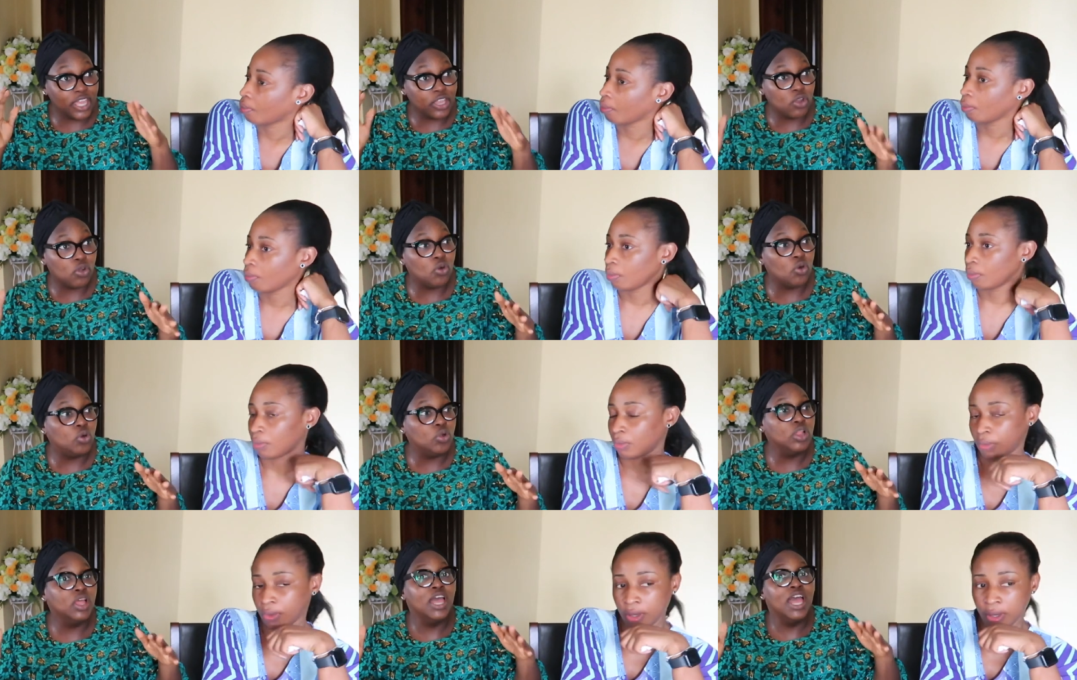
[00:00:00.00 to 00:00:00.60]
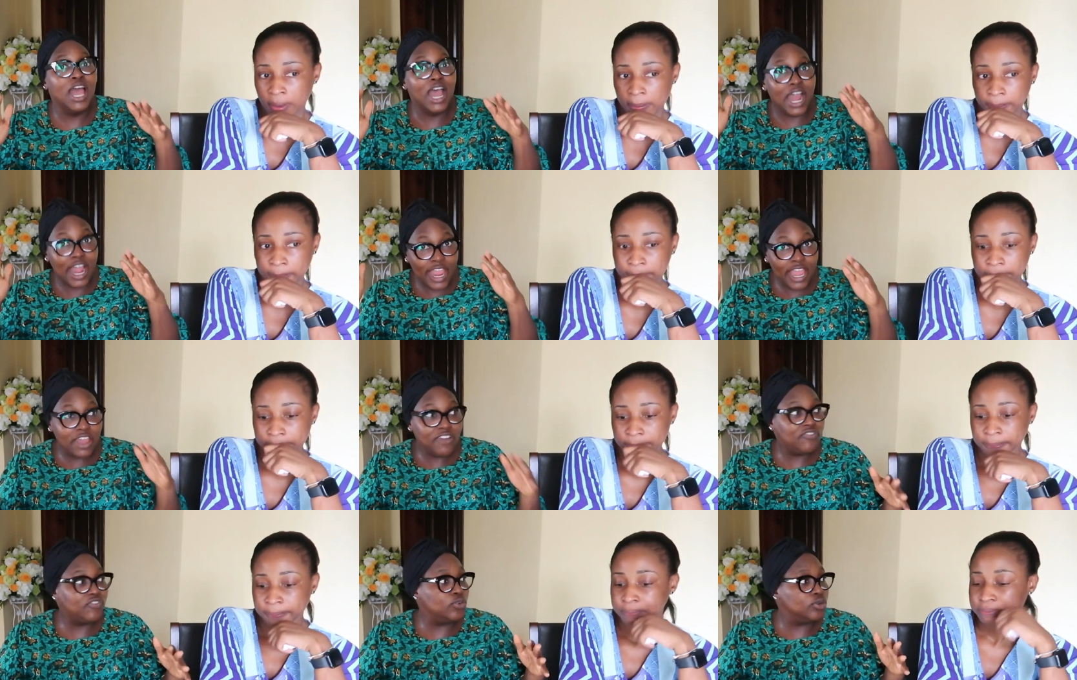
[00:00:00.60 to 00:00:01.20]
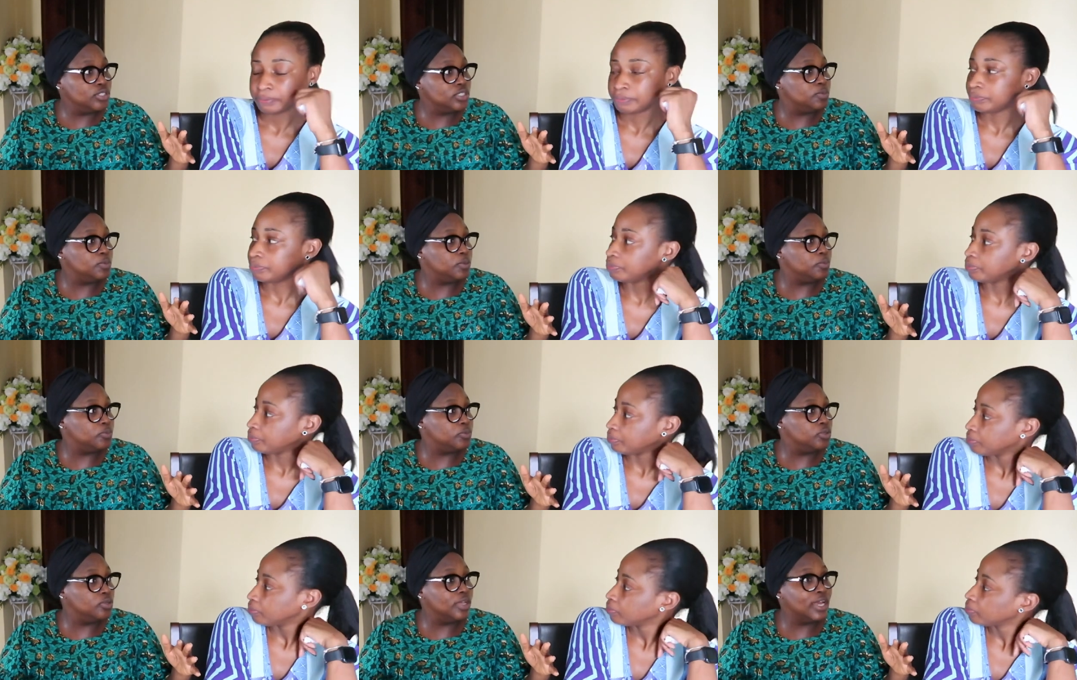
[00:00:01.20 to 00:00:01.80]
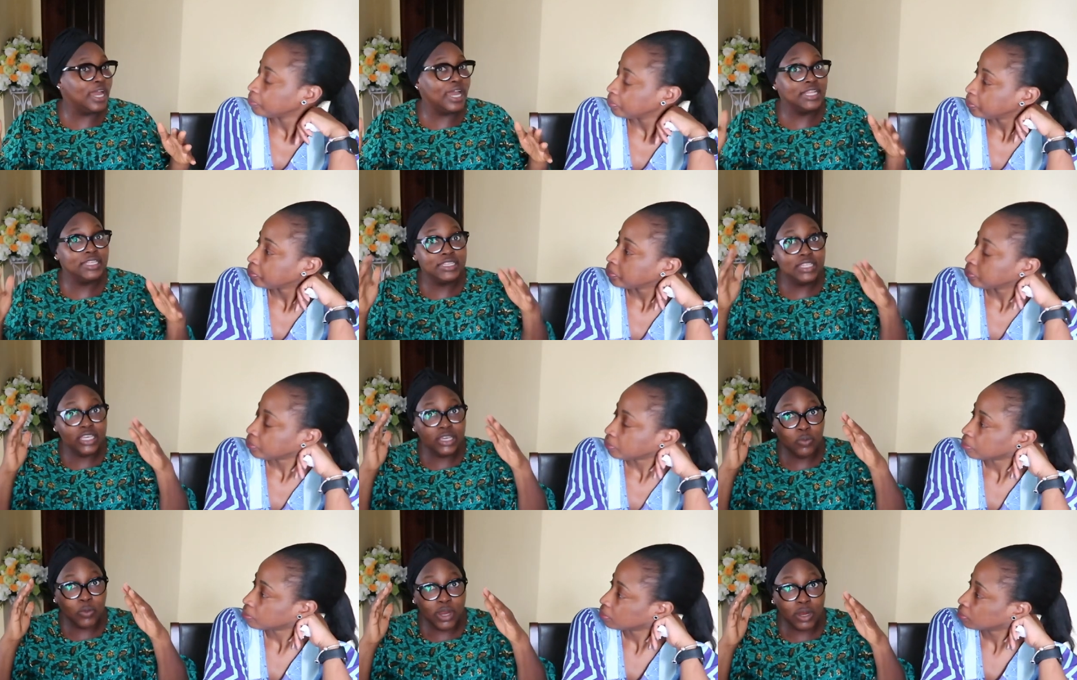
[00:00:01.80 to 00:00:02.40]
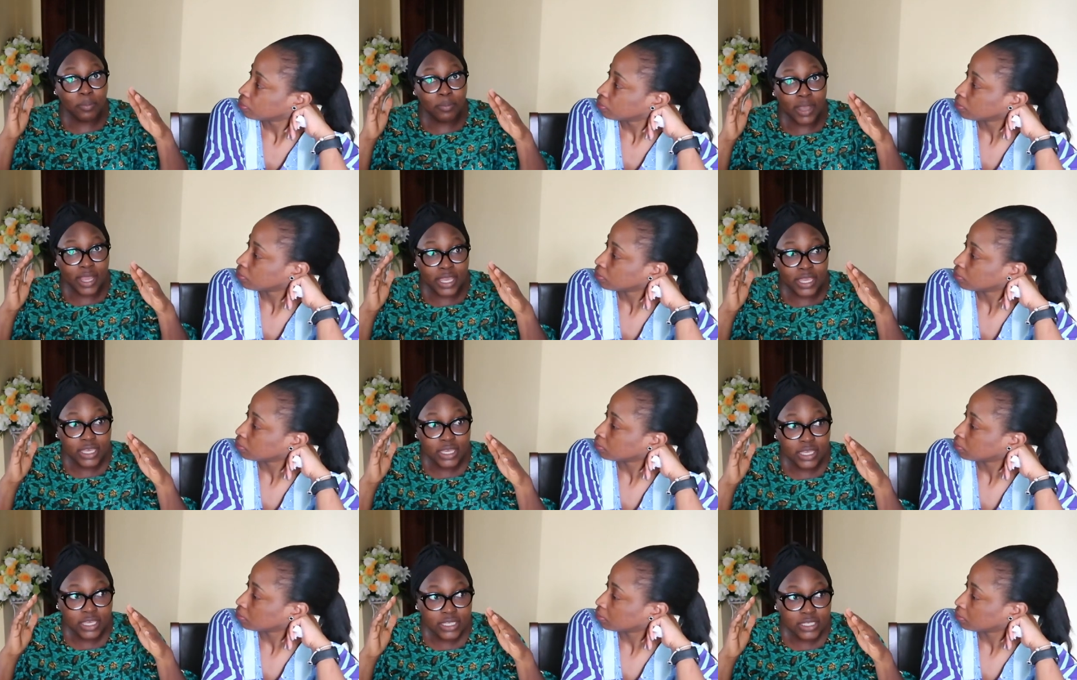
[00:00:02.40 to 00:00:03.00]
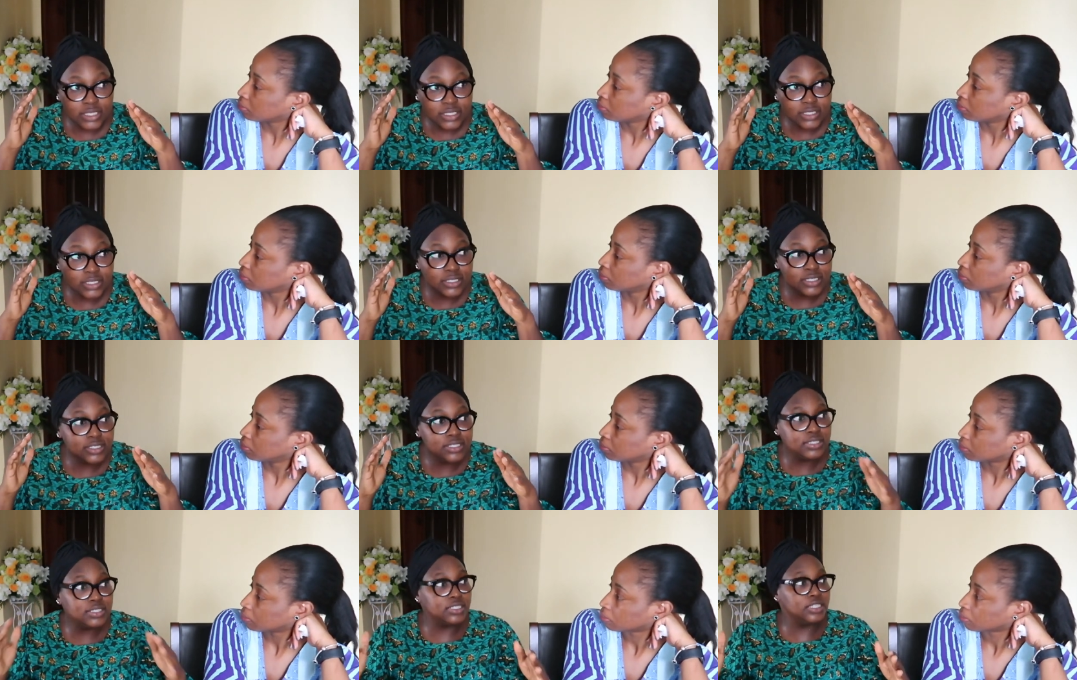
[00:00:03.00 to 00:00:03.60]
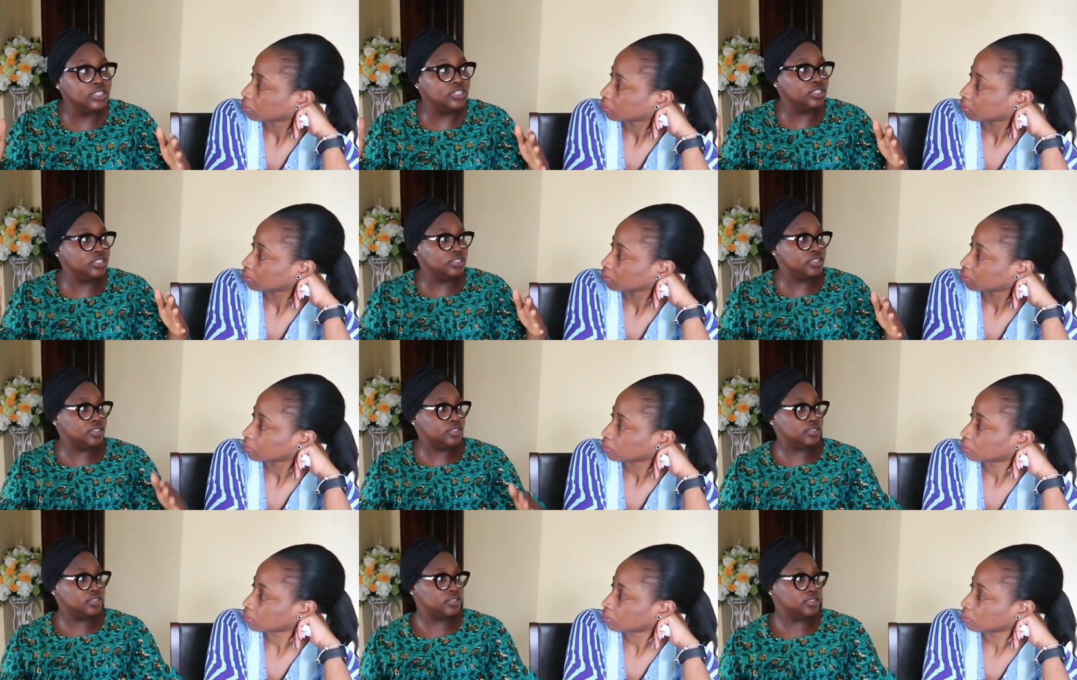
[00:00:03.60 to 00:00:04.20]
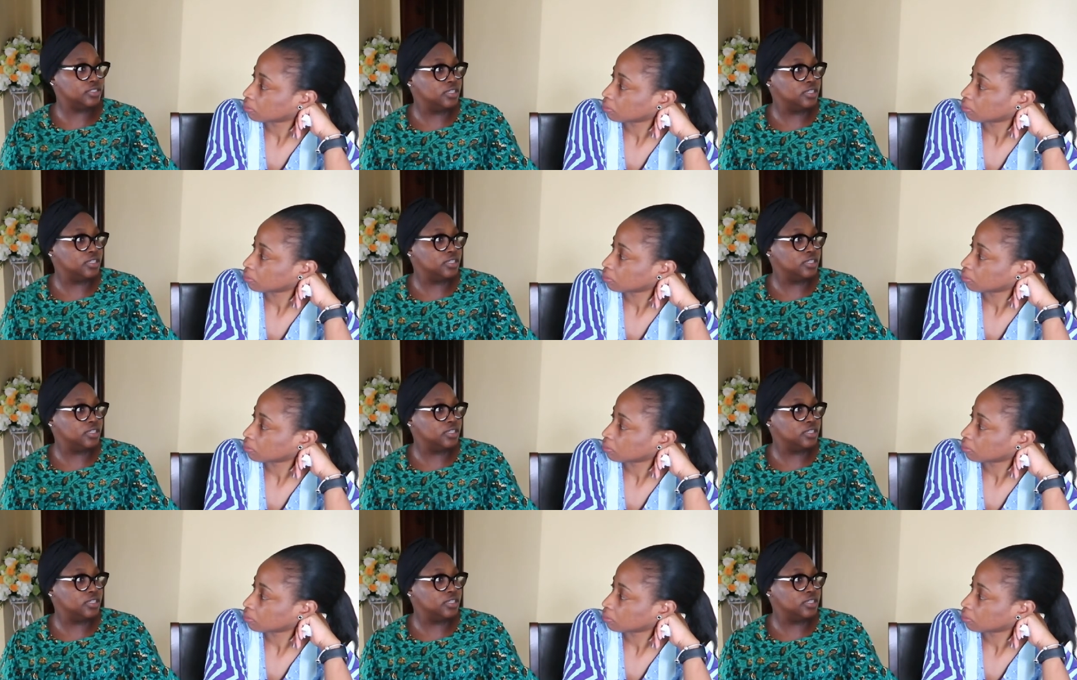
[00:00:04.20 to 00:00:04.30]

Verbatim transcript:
Speaker 1: I call are Air Force people, and they were my seniors